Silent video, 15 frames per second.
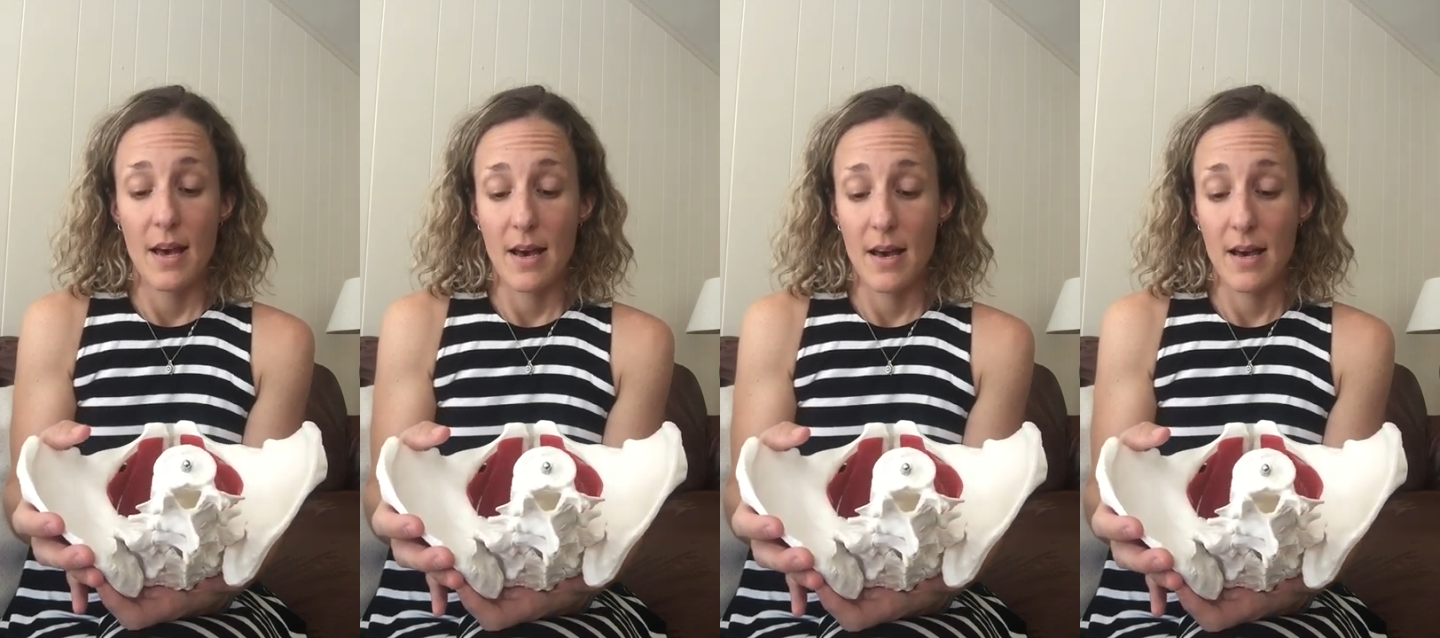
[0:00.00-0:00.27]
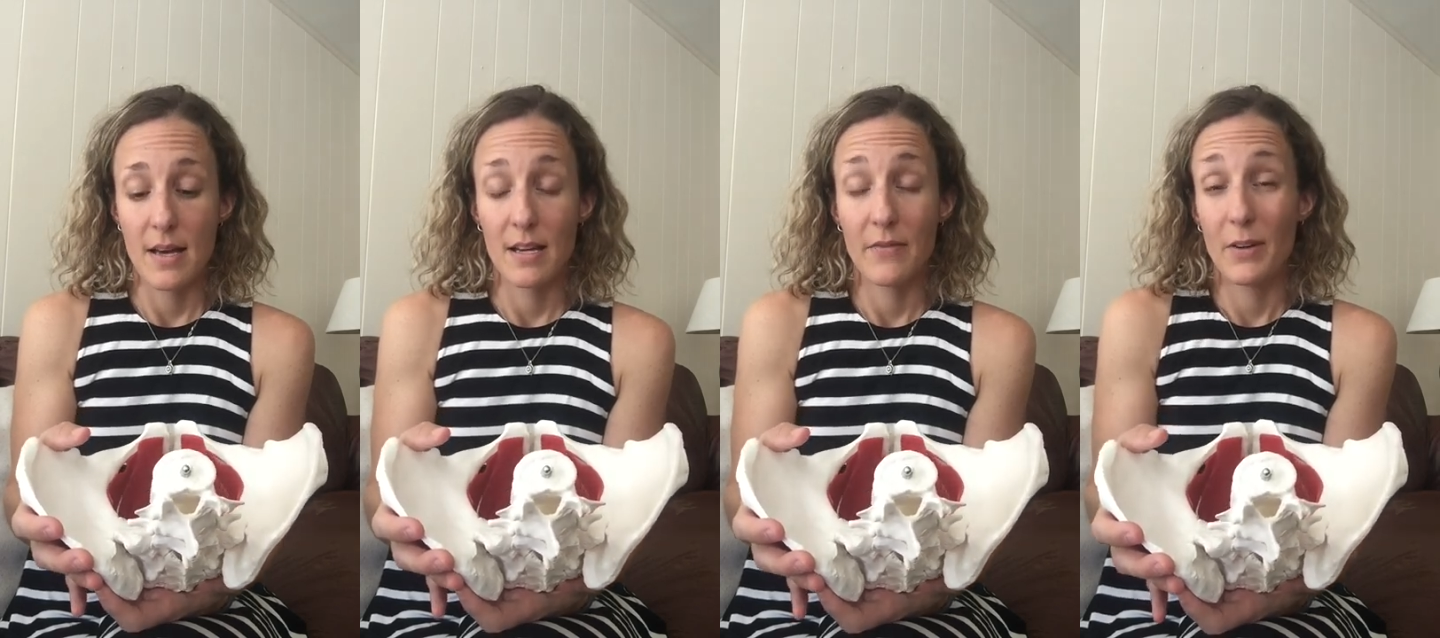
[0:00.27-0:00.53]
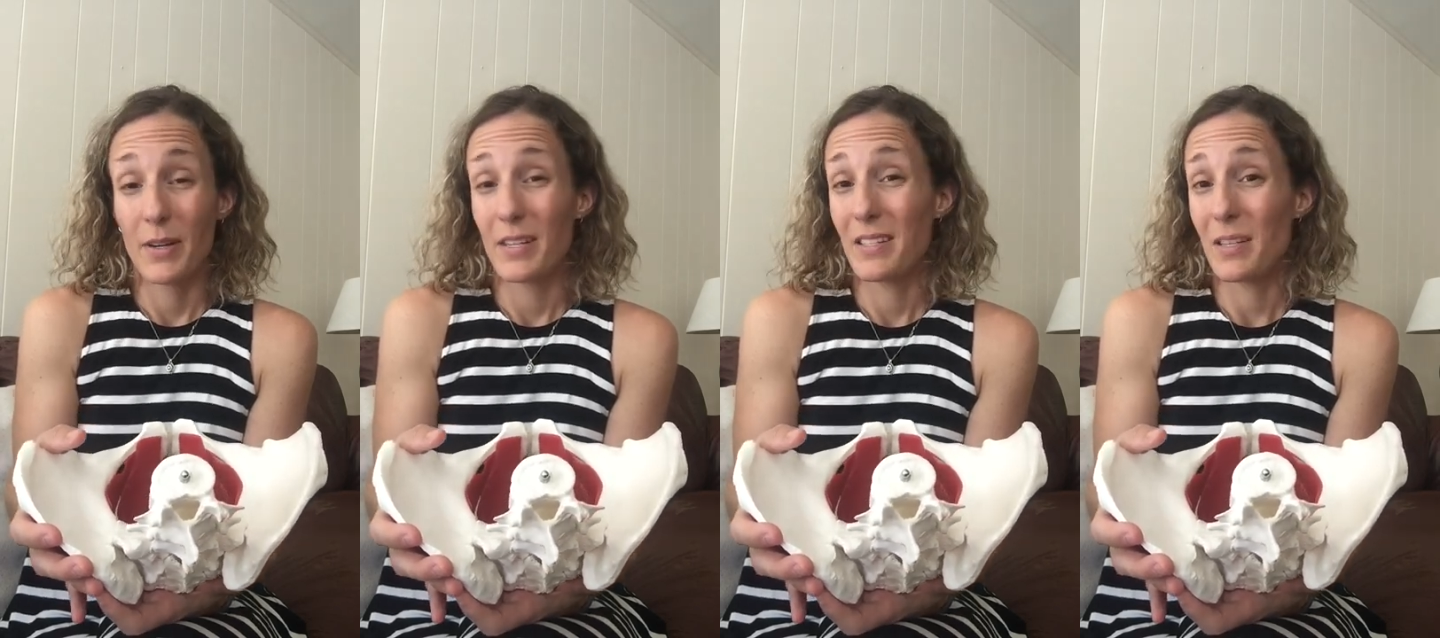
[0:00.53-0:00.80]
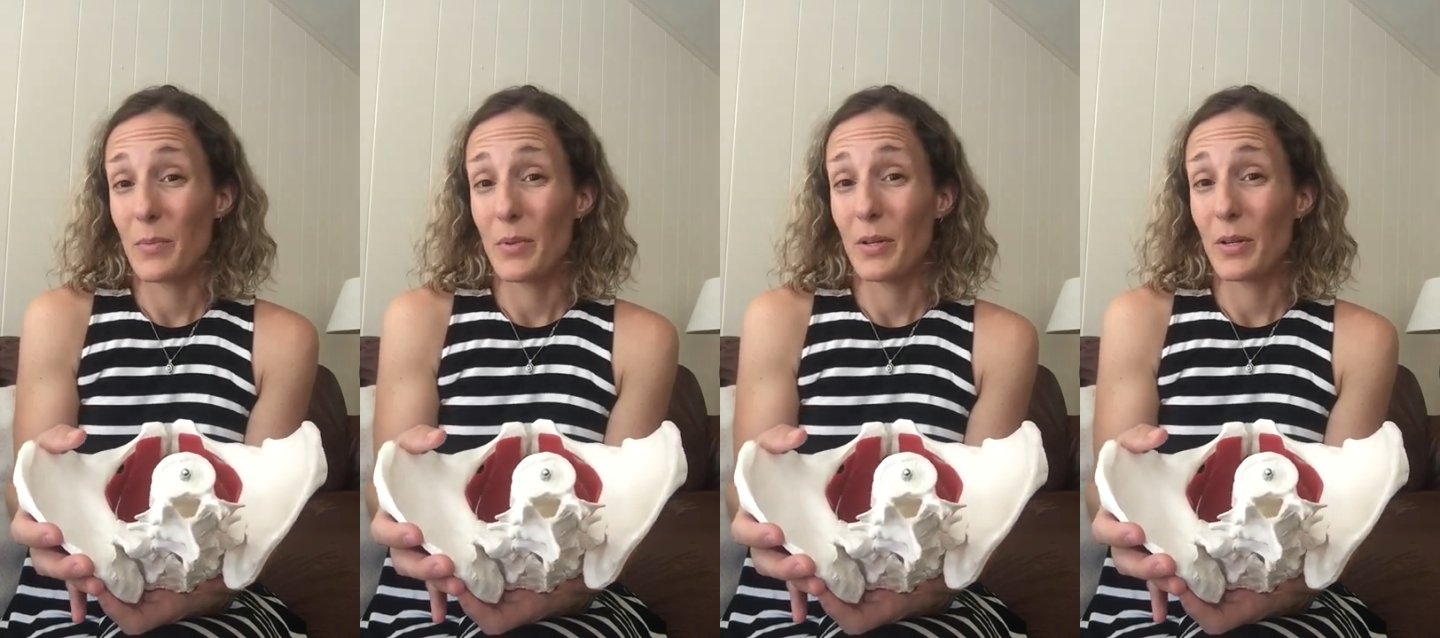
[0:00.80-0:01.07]
In a very
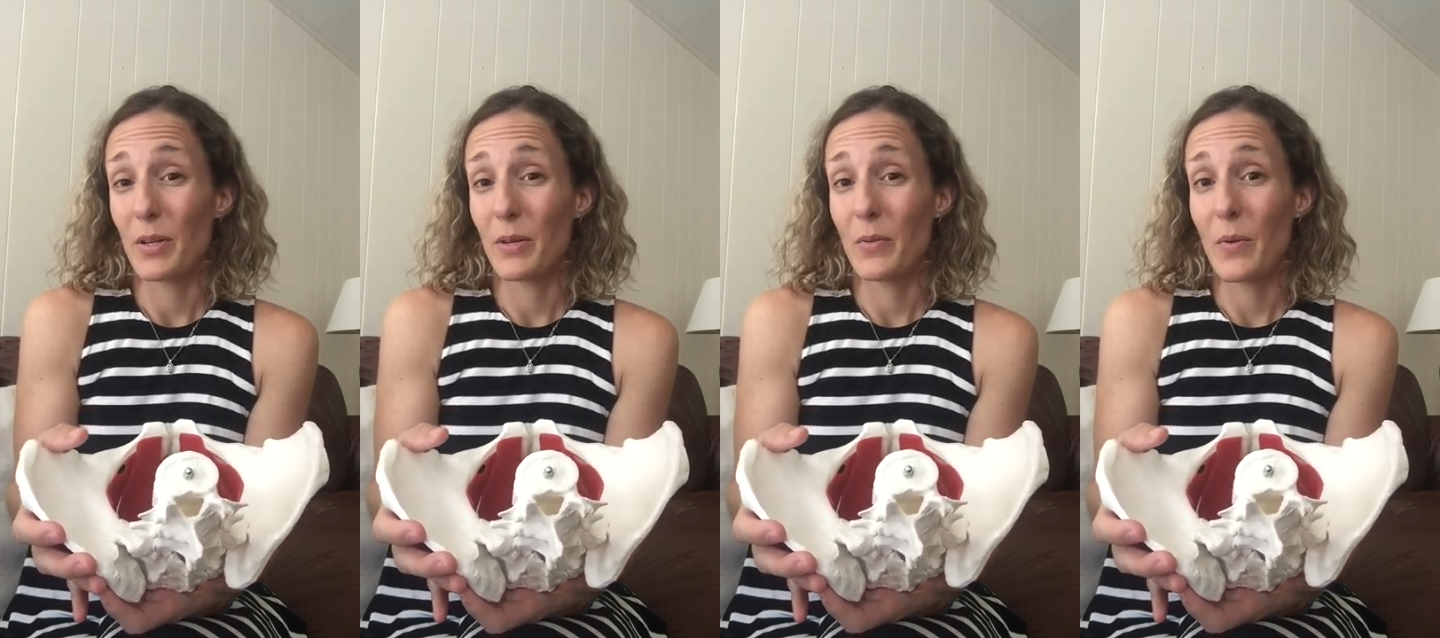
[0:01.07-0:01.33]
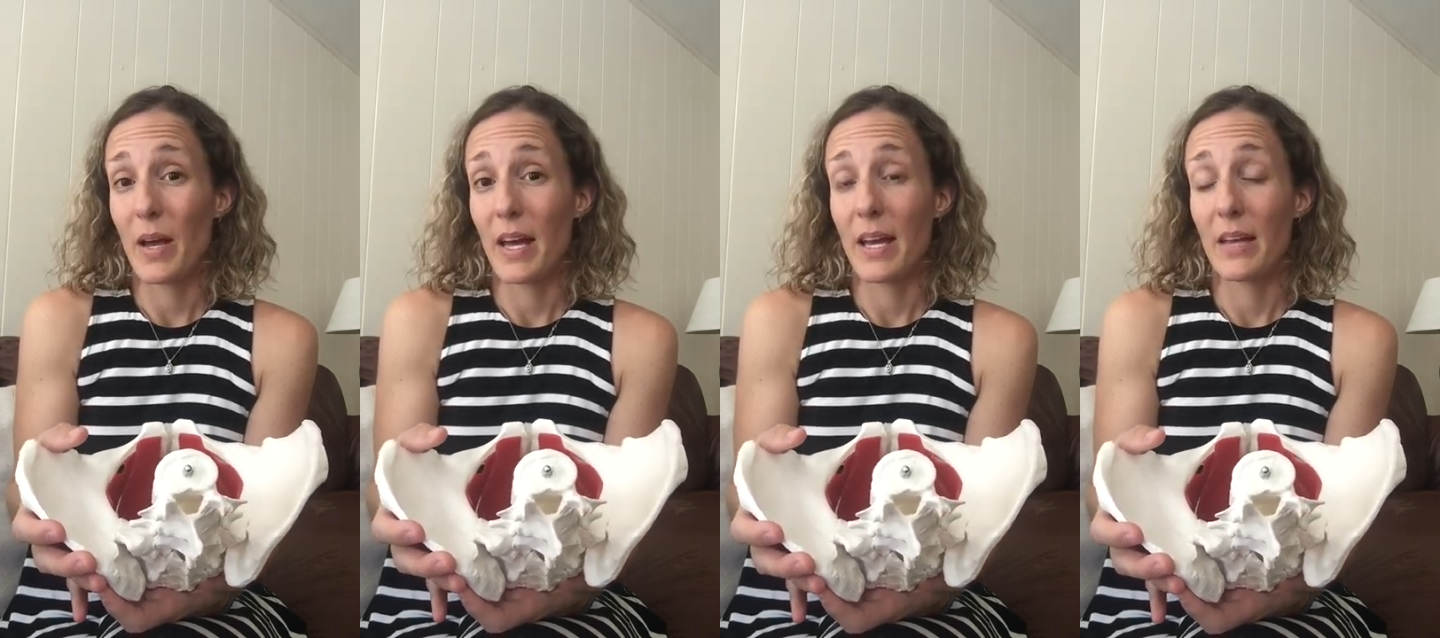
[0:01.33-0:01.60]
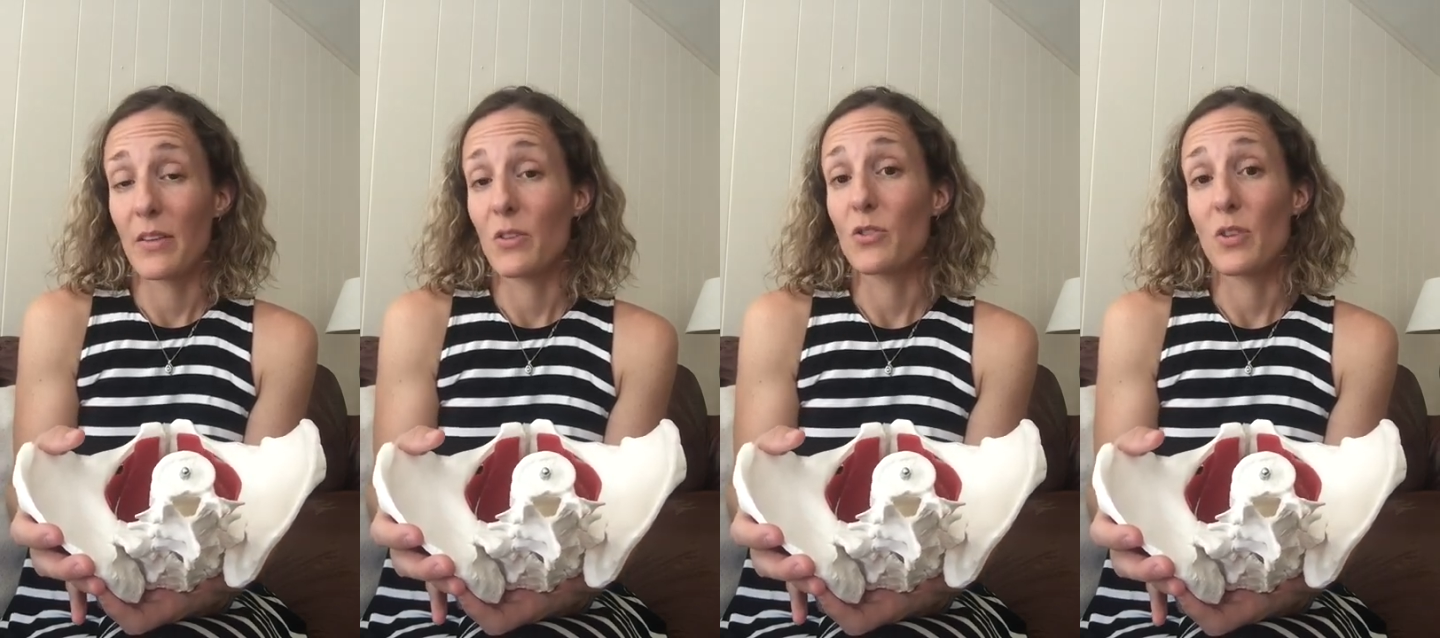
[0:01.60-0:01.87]
similar way, the